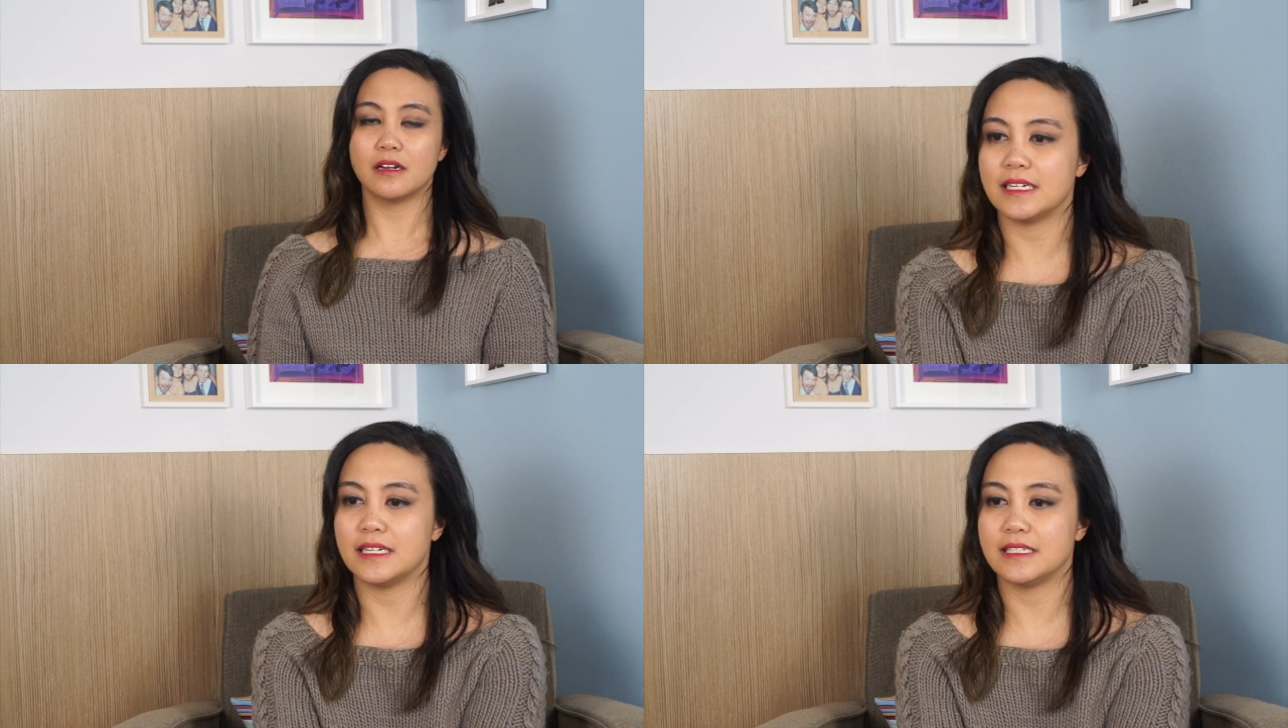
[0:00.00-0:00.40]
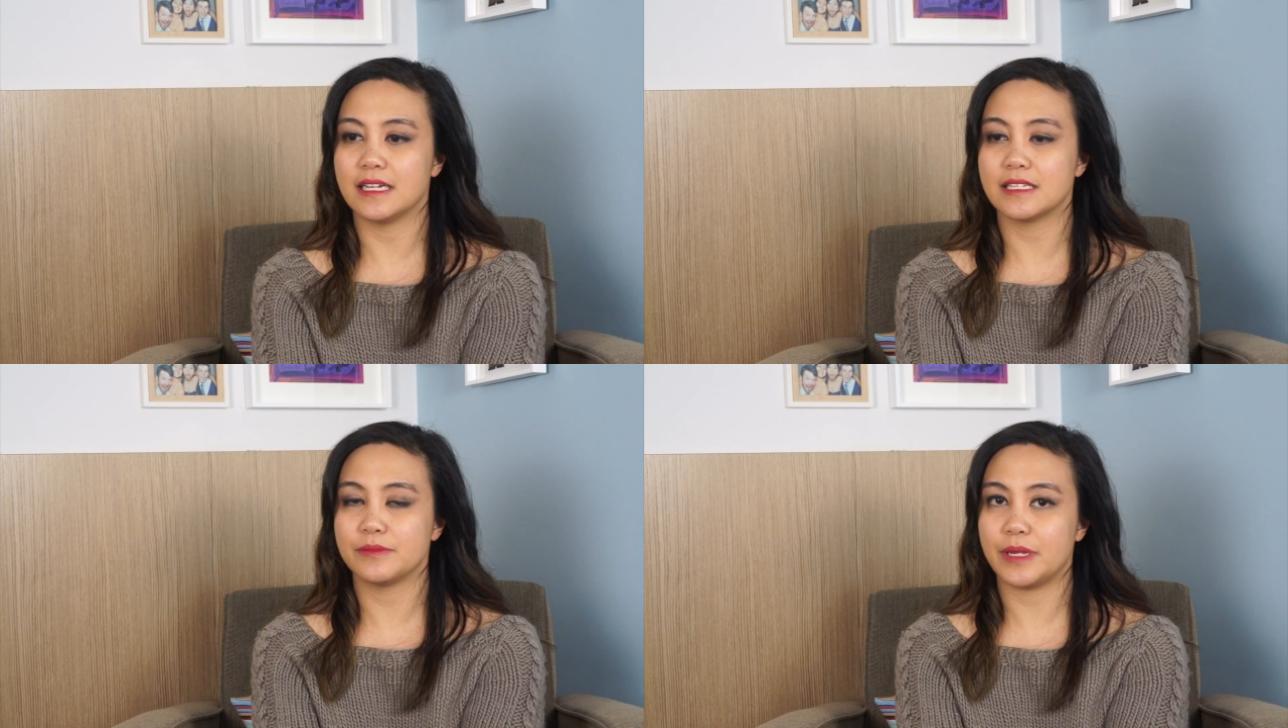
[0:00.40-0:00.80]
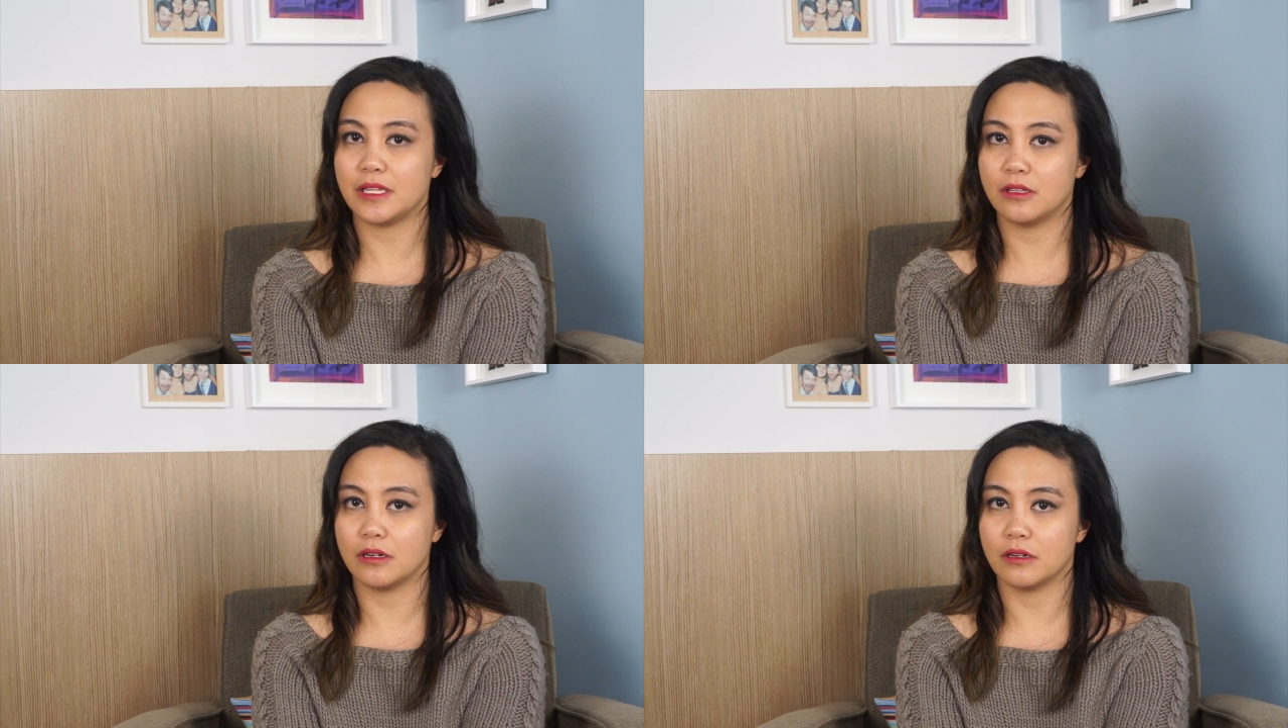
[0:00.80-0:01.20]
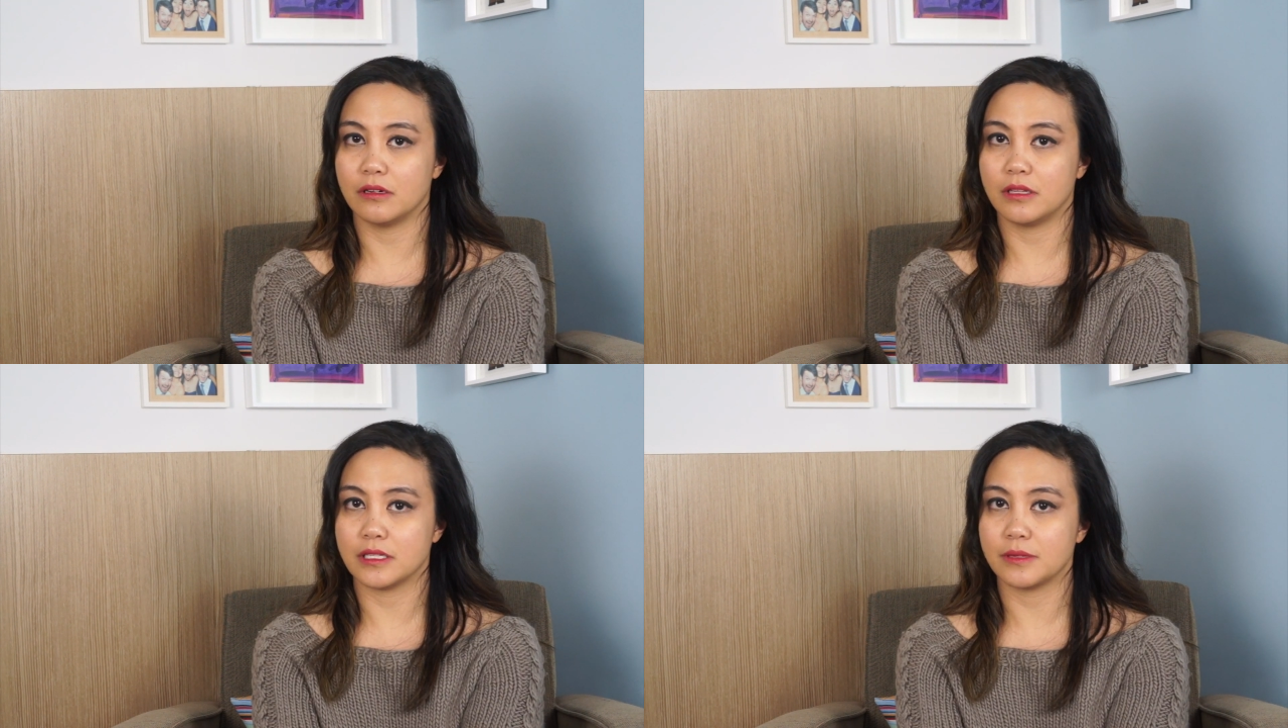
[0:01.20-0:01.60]
It does mean,
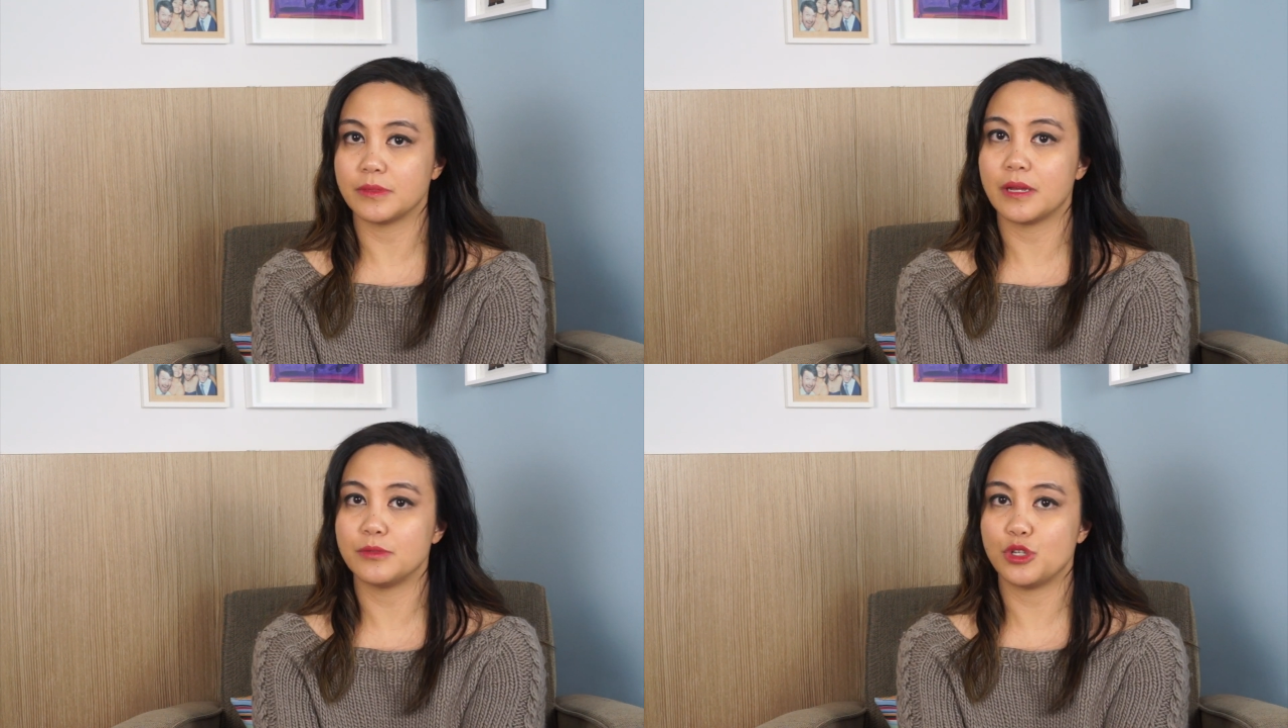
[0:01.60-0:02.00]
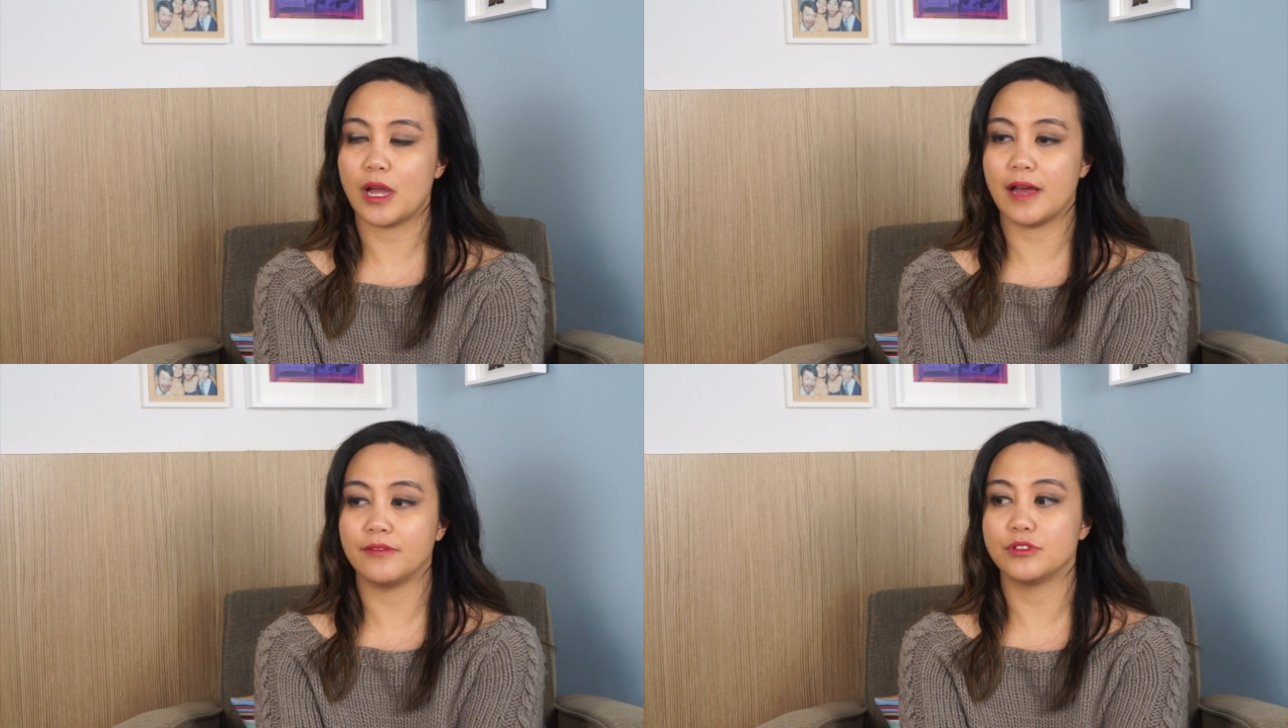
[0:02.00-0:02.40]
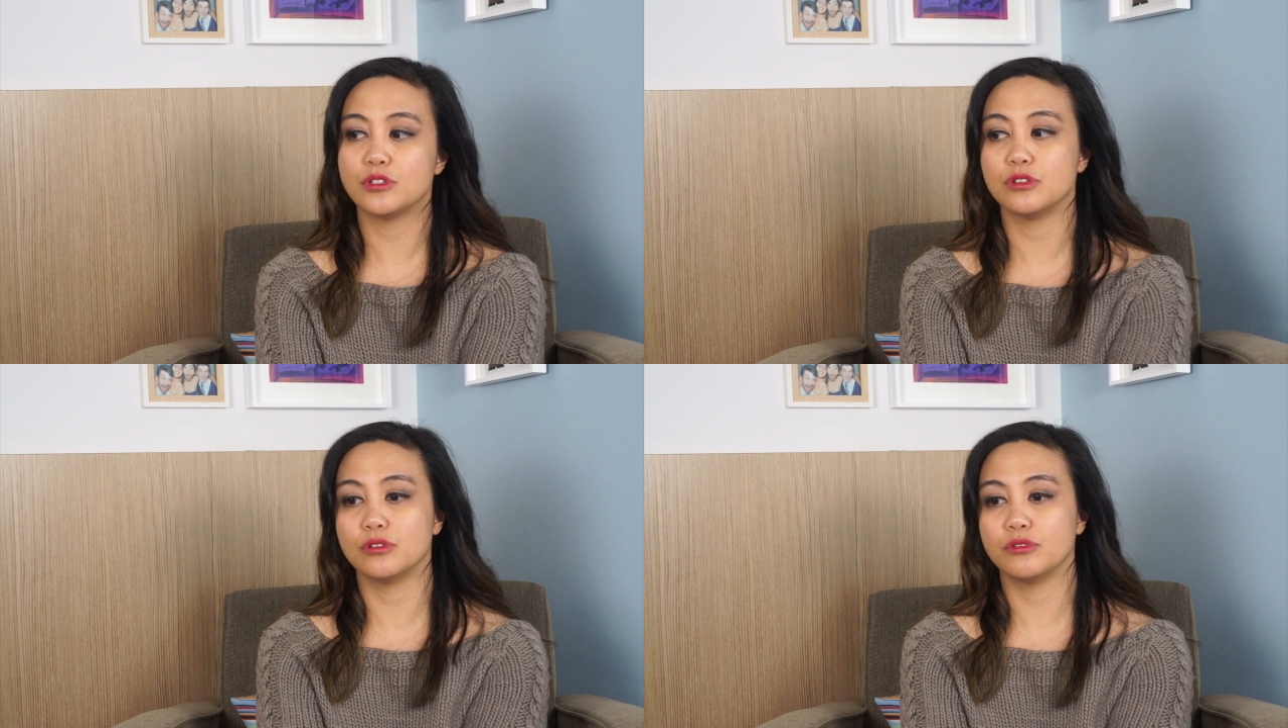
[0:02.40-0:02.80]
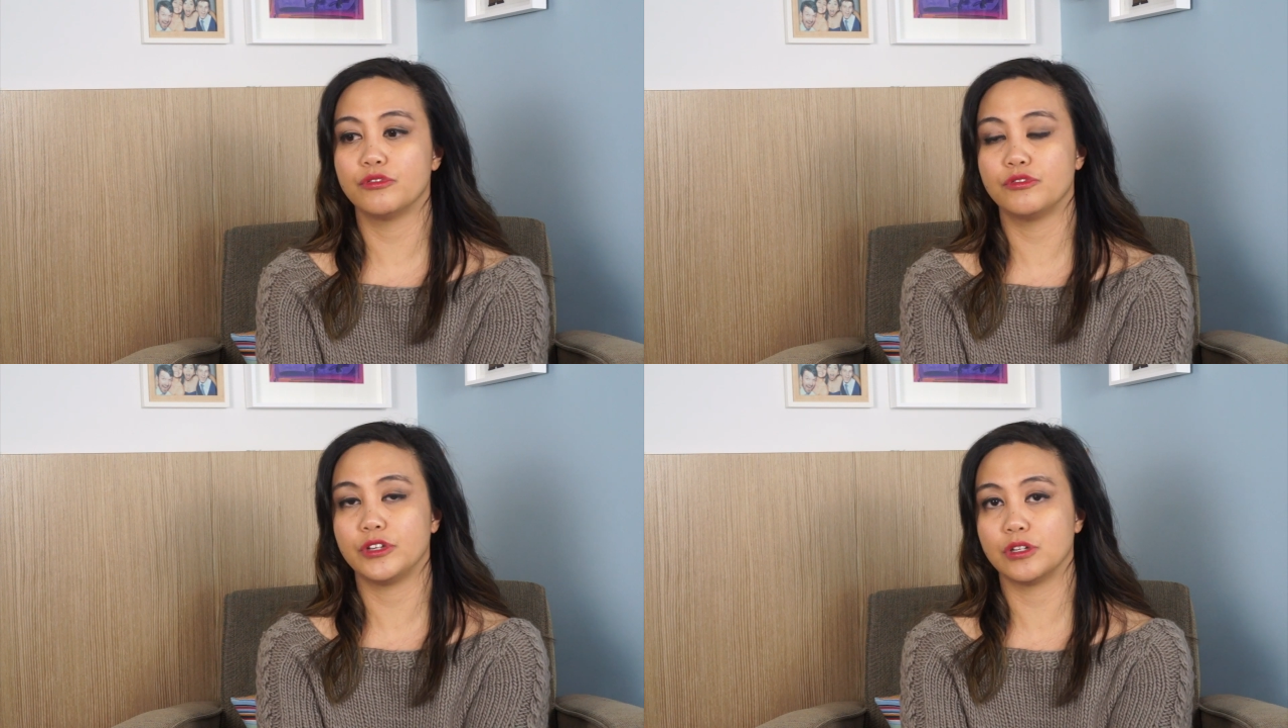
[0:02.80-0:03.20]
though, that sometimes you have to
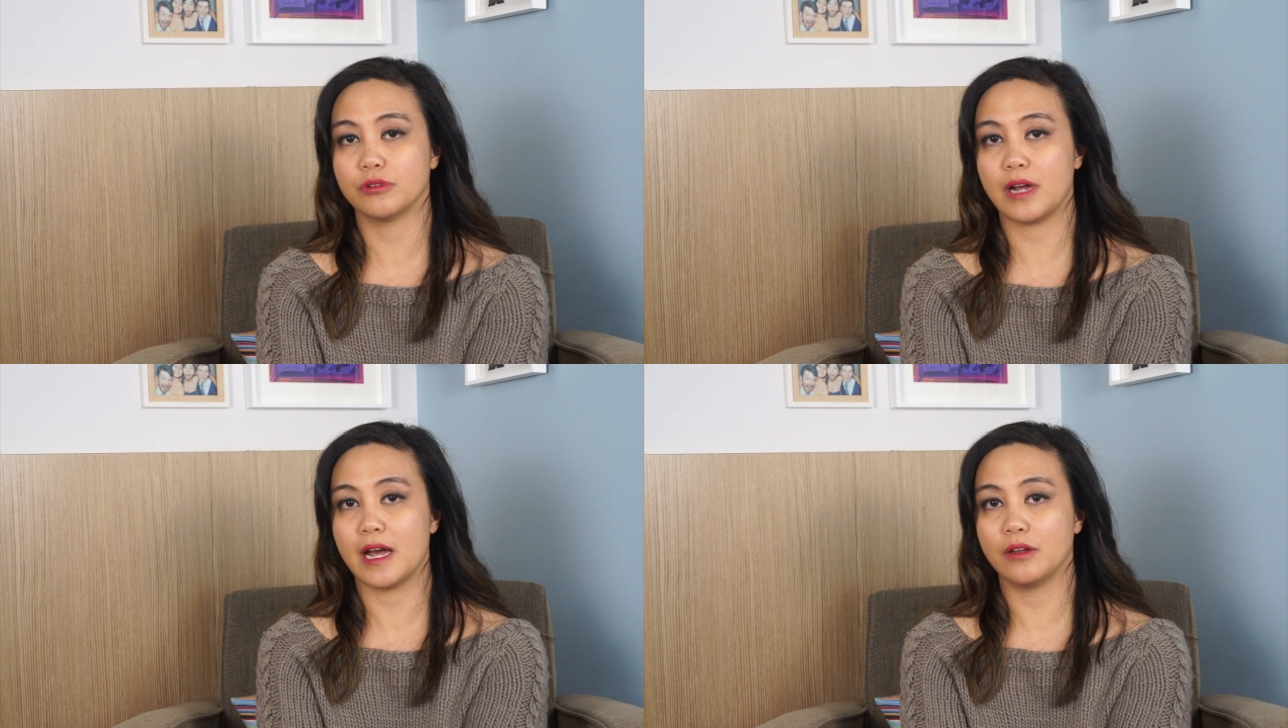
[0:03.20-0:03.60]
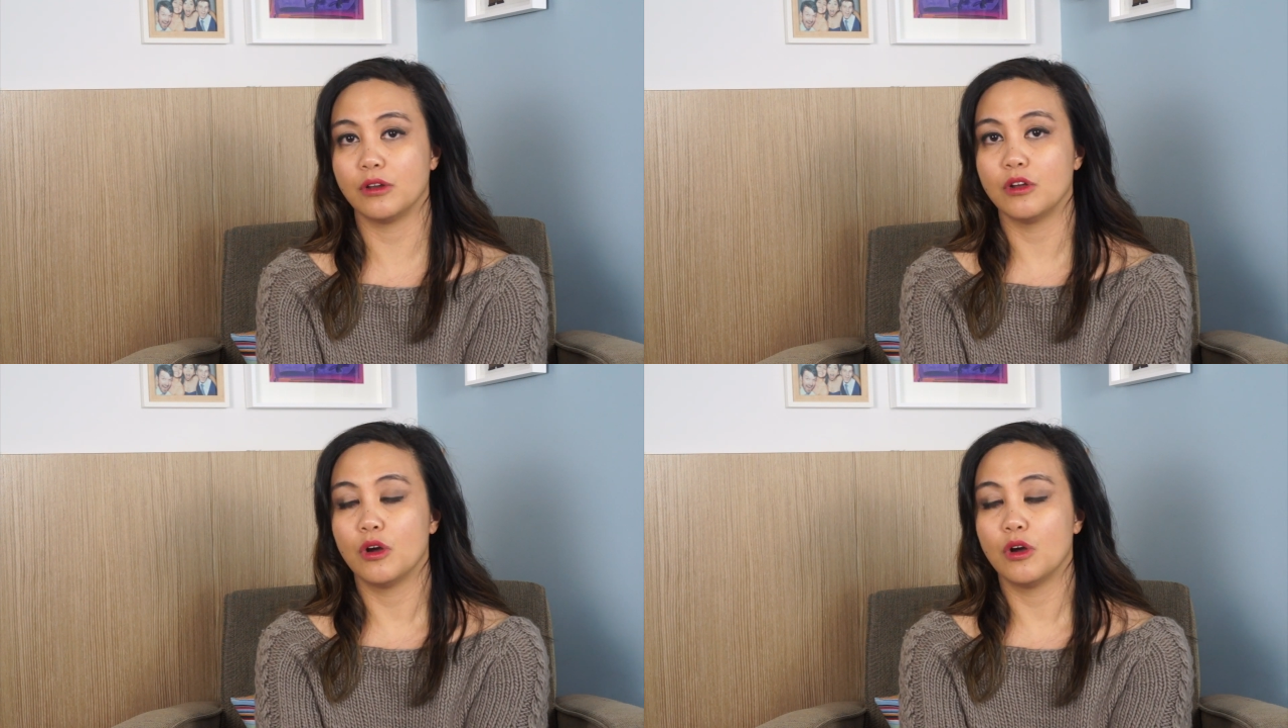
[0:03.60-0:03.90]
figure out